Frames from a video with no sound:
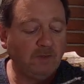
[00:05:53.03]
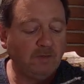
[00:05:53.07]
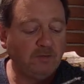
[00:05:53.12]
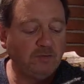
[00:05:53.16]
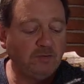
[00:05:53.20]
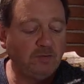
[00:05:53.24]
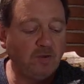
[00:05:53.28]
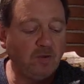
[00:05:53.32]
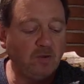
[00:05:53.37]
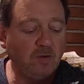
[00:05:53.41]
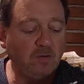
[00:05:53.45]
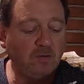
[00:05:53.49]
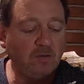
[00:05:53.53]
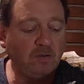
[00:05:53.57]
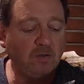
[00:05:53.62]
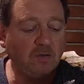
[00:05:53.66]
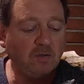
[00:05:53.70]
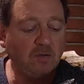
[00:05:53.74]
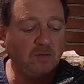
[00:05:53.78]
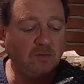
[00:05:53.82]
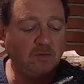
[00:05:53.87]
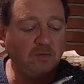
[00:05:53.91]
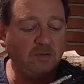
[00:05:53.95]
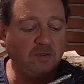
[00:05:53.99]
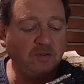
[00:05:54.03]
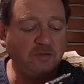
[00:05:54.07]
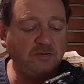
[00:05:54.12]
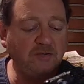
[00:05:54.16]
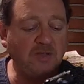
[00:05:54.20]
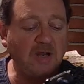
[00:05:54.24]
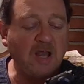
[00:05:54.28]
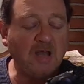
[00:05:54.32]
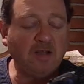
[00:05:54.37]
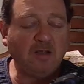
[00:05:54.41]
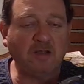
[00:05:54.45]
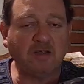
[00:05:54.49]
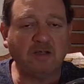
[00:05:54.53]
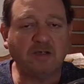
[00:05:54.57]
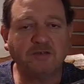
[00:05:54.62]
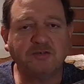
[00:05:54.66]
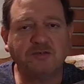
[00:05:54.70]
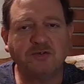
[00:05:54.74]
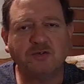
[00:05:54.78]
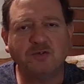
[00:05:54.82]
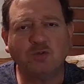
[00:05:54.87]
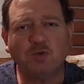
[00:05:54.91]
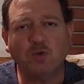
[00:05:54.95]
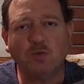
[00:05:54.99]
So, you know, it's not like
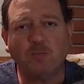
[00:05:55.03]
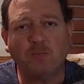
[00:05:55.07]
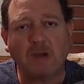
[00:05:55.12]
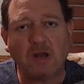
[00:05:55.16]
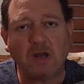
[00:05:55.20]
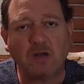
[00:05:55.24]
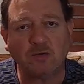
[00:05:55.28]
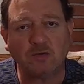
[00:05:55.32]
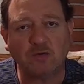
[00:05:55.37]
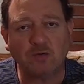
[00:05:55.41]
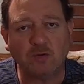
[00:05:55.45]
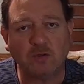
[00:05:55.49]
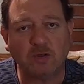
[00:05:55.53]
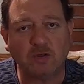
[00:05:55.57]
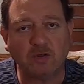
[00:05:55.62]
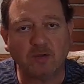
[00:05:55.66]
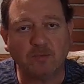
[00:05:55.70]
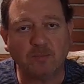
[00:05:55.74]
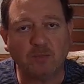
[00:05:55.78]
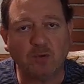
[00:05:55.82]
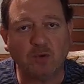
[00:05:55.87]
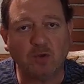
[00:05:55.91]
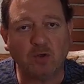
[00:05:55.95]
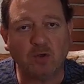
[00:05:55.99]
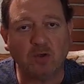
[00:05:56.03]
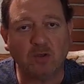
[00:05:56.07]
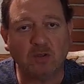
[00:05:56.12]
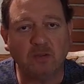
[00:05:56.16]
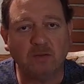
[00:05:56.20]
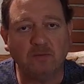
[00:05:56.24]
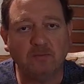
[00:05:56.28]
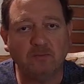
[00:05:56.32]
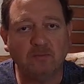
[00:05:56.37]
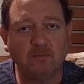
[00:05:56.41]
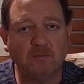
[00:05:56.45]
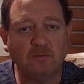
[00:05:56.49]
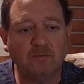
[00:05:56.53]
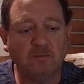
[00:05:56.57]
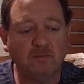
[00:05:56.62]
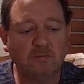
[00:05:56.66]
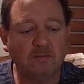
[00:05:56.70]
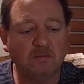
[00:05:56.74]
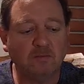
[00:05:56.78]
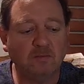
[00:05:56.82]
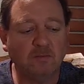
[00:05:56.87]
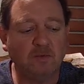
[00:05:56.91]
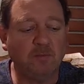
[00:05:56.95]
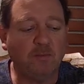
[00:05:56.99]
it's a 2 pound trigger pull.
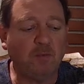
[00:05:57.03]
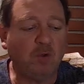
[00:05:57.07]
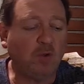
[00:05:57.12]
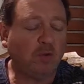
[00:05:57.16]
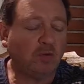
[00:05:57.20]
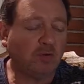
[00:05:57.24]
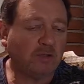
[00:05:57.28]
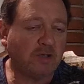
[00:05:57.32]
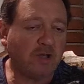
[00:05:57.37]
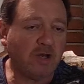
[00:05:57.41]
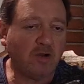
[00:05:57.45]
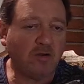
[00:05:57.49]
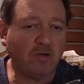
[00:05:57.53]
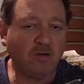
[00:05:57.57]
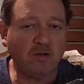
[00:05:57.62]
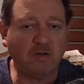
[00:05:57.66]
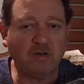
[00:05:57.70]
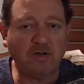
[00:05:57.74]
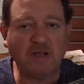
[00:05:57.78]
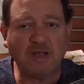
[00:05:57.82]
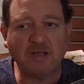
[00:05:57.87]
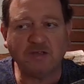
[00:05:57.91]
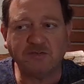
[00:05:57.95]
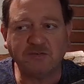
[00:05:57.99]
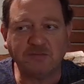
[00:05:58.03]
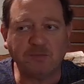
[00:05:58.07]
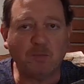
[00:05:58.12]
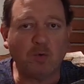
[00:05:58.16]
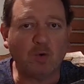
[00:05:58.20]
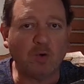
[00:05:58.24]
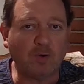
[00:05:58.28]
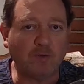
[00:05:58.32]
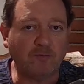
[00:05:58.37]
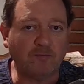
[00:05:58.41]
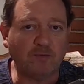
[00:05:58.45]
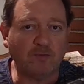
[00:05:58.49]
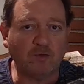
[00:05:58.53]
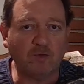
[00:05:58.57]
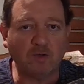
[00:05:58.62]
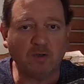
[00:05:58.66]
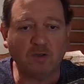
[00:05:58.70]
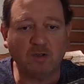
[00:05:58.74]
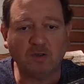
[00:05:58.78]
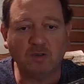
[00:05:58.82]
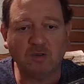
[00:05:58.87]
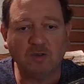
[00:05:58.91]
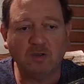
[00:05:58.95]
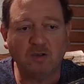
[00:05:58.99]
The bolt carrier, that's more
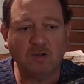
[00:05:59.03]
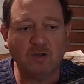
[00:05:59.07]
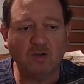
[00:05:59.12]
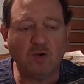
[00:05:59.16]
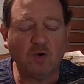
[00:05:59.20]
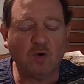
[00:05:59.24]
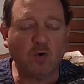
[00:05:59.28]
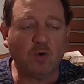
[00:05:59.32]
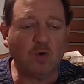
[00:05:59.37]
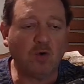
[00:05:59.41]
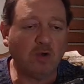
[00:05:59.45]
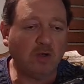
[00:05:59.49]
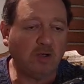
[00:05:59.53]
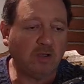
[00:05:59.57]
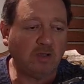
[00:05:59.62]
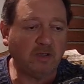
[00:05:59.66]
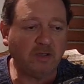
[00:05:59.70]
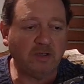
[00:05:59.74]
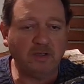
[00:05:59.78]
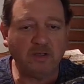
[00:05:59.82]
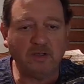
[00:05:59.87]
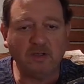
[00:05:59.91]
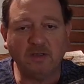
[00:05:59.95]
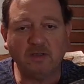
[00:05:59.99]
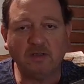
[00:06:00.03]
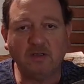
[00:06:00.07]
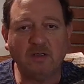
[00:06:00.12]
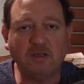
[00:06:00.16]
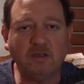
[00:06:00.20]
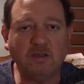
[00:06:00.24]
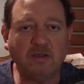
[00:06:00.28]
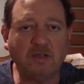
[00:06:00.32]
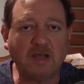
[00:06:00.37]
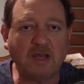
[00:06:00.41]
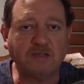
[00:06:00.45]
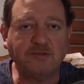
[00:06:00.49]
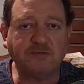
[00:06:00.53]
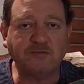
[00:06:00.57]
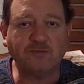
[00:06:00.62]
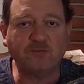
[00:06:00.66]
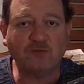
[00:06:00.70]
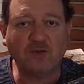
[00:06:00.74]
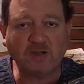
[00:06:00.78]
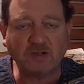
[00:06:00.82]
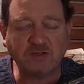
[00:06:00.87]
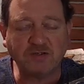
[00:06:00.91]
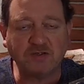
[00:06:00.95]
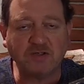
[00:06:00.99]
for oiling and less
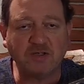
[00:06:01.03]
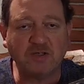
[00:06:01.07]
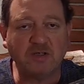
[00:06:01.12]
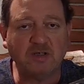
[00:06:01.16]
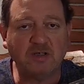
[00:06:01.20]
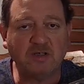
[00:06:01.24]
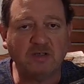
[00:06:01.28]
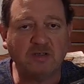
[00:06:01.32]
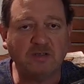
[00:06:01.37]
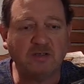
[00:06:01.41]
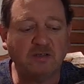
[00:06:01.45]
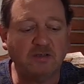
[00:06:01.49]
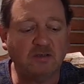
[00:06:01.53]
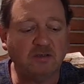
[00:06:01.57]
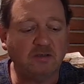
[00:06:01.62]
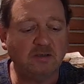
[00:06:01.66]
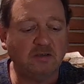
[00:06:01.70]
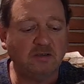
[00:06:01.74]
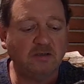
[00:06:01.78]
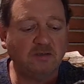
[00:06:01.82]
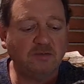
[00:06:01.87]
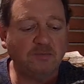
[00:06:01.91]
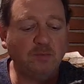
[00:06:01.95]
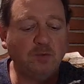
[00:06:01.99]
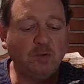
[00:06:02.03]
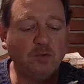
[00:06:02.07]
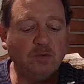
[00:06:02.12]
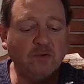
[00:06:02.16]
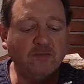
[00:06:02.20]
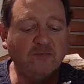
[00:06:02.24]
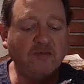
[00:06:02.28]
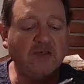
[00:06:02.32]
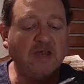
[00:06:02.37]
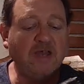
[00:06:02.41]
friction, smoother